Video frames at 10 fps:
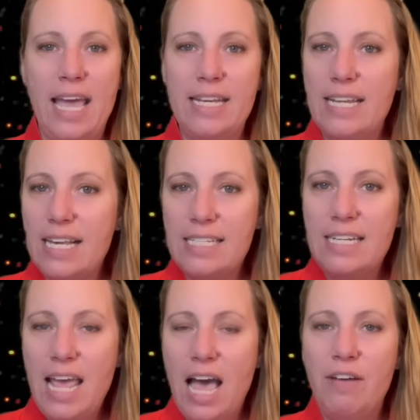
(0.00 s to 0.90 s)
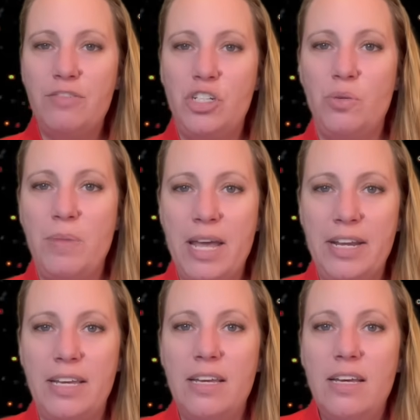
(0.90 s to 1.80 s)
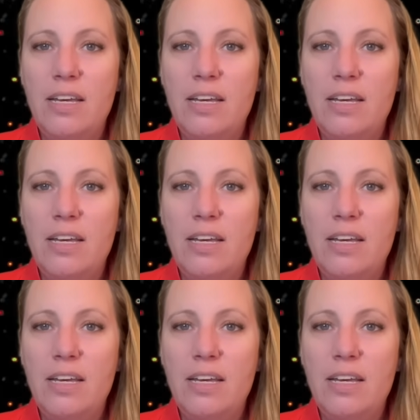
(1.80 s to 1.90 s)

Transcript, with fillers: and doesn't have geometric,